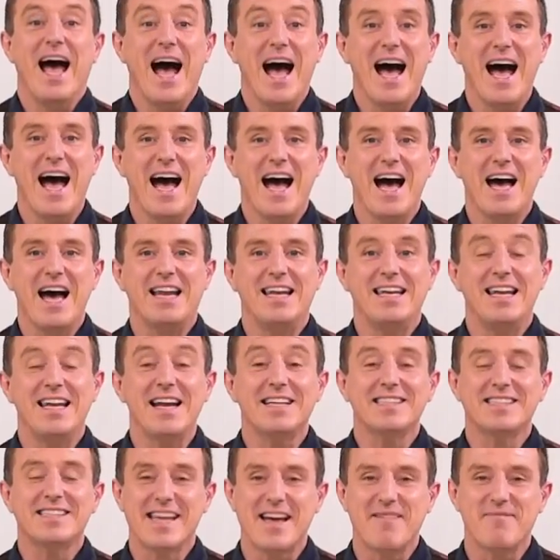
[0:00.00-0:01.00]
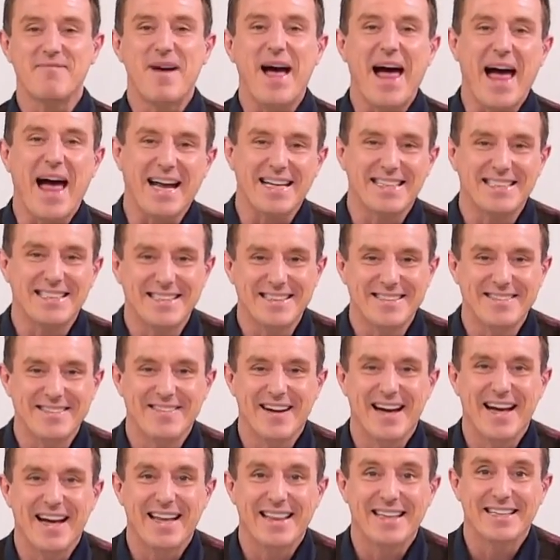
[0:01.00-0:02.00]
Uh, let us get back
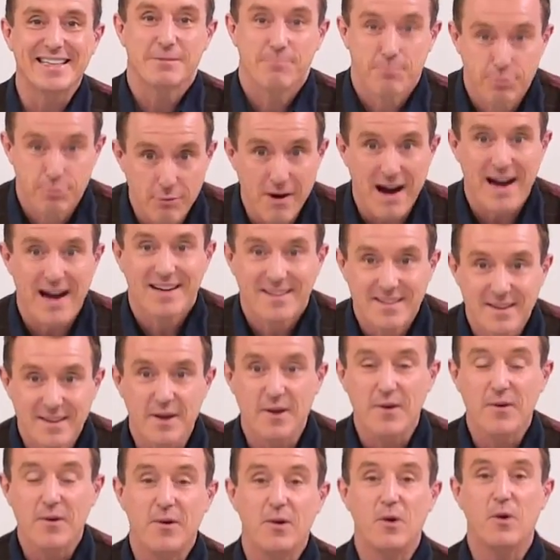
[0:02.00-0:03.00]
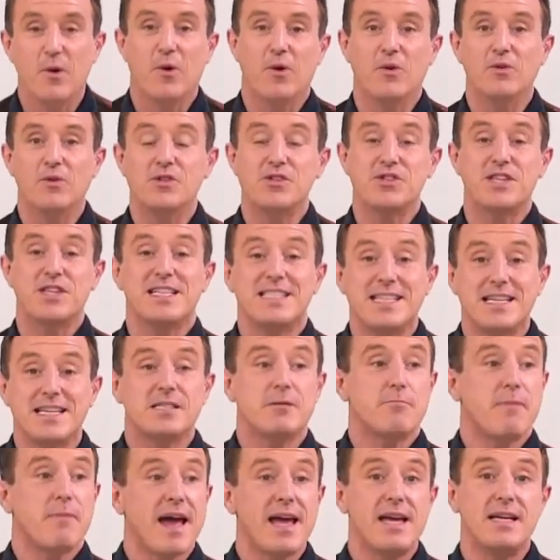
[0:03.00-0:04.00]
to uh, this brand new launch. This is
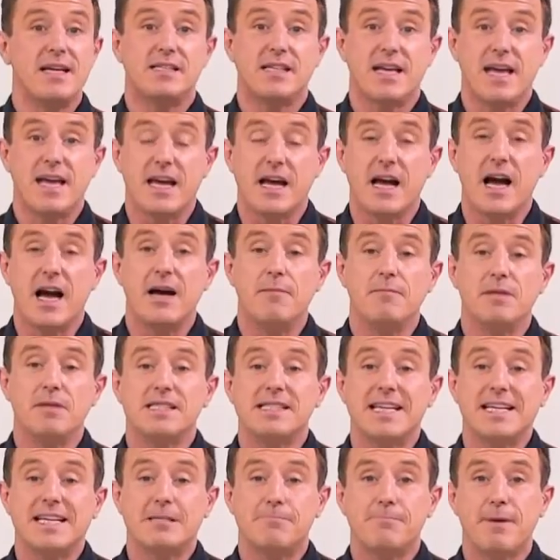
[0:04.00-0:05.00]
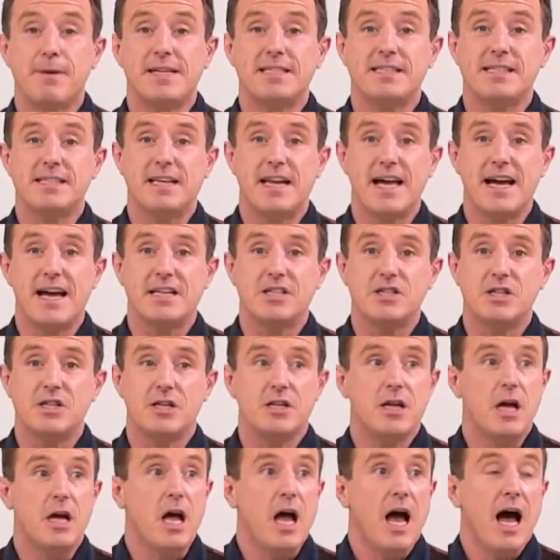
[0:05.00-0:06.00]
amazing. Um, six-piece
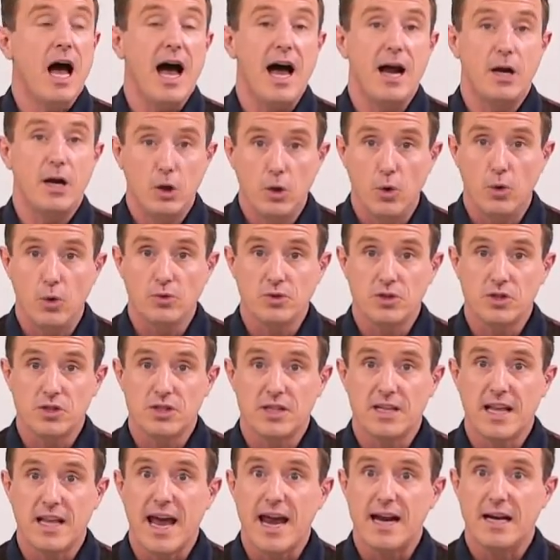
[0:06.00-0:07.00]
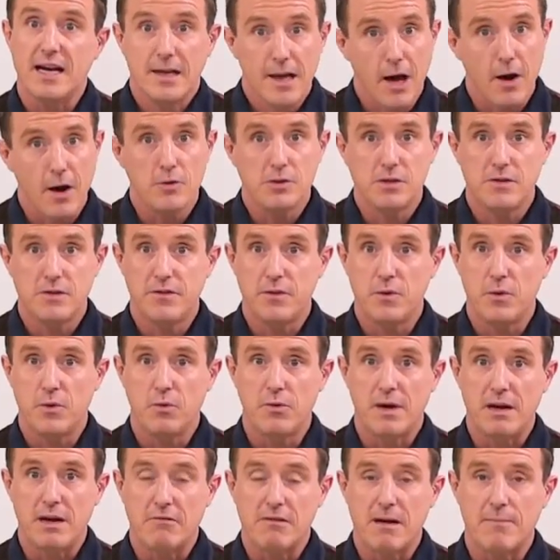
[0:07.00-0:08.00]
collection uh, launched today. Loads of you
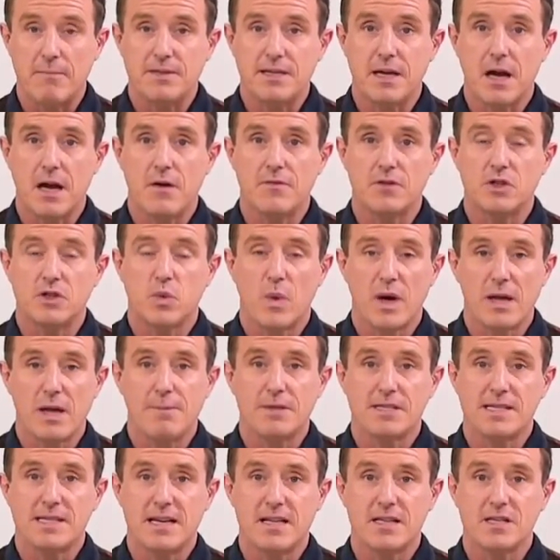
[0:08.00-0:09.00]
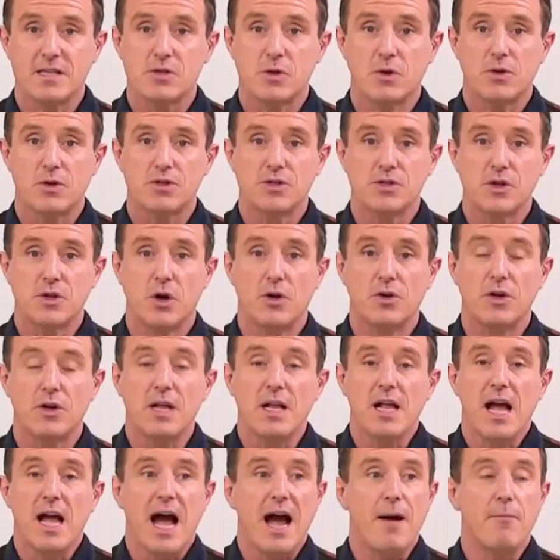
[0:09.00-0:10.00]
already grabbed it. Over twenty percent of the stock has gone.
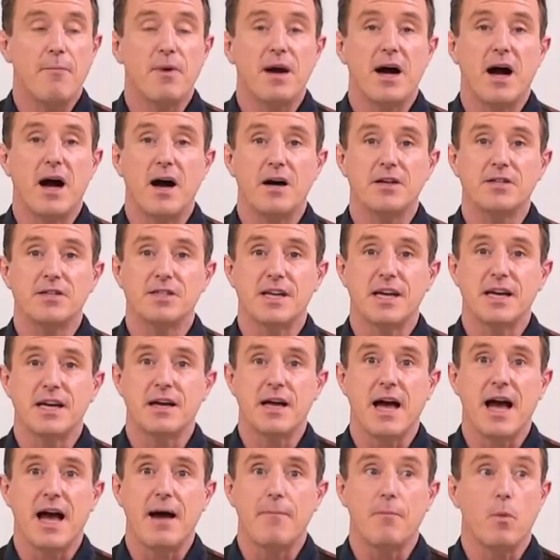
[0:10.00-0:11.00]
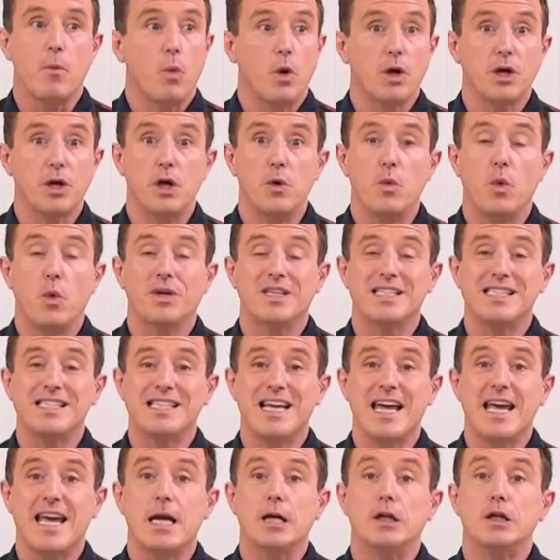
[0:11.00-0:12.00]
And we're asking um, what you want to
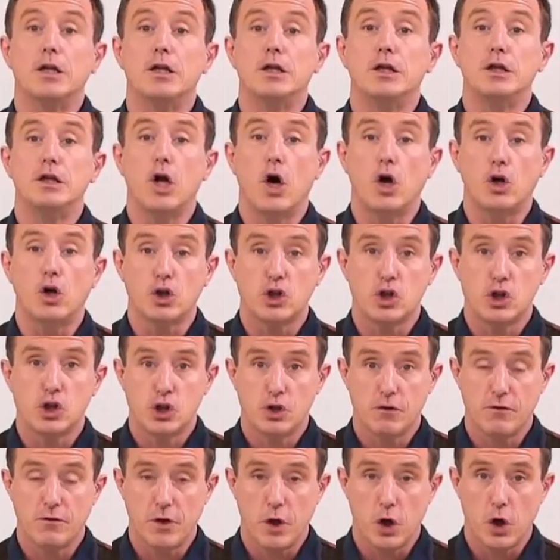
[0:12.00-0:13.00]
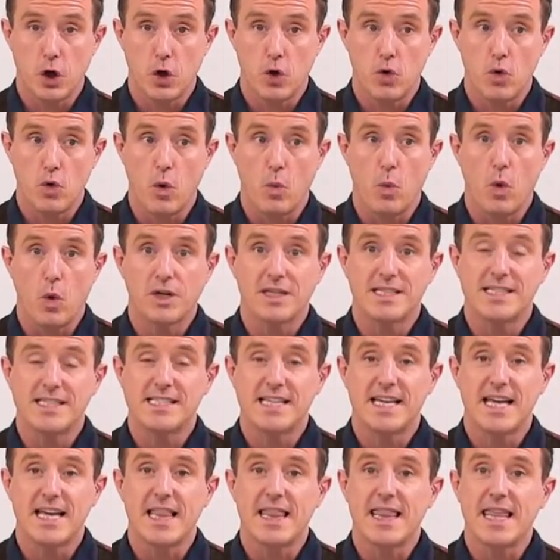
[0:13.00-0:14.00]
see. Lots of you want to
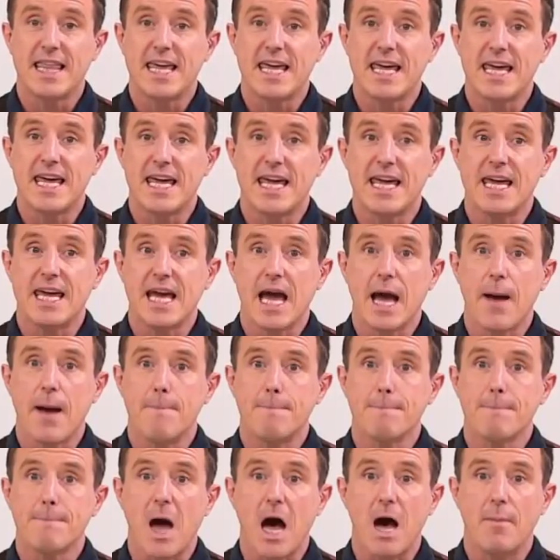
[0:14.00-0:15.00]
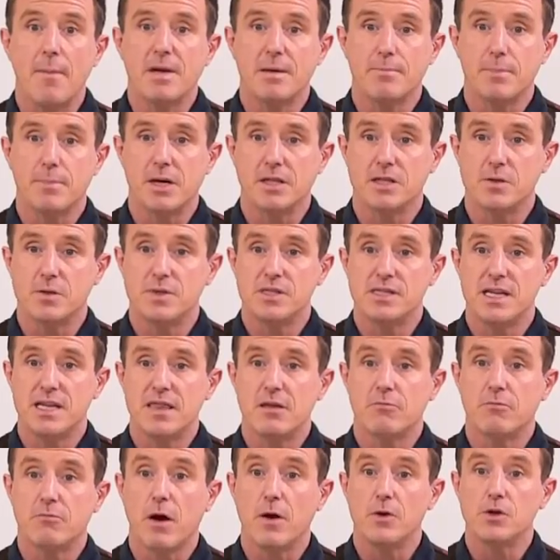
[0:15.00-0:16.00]
see the um, hummingbird. So we've seen
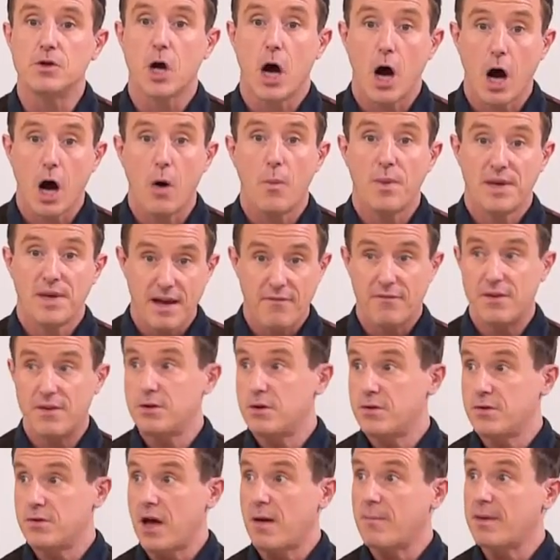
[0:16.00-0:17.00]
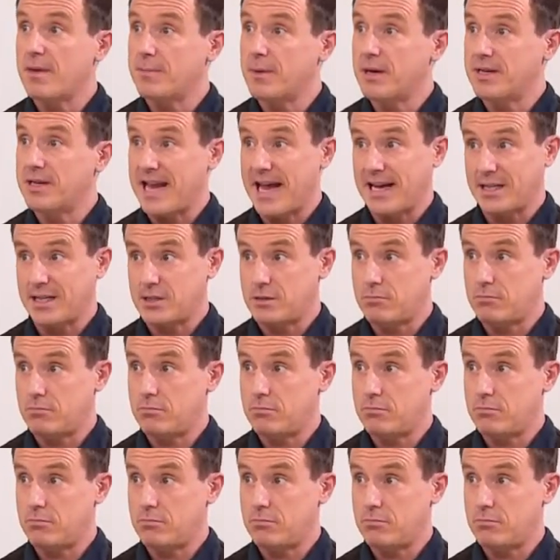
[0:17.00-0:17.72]
the rose. Are we definitely doing the hummingbird next?